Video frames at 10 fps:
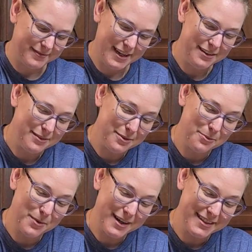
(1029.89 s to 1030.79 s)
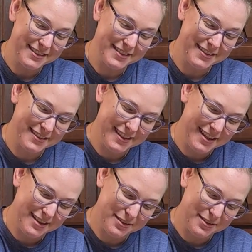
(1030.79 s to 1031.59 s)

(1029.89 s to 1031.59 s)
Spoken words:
I don't know why it's sticking.